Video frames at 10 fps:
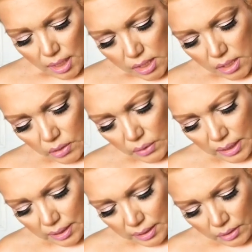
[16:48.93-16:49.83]
So
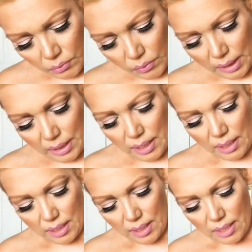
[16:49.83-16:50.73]
another one
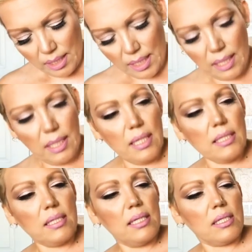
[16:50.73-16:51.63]

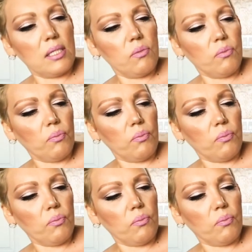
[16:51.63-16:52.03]
is this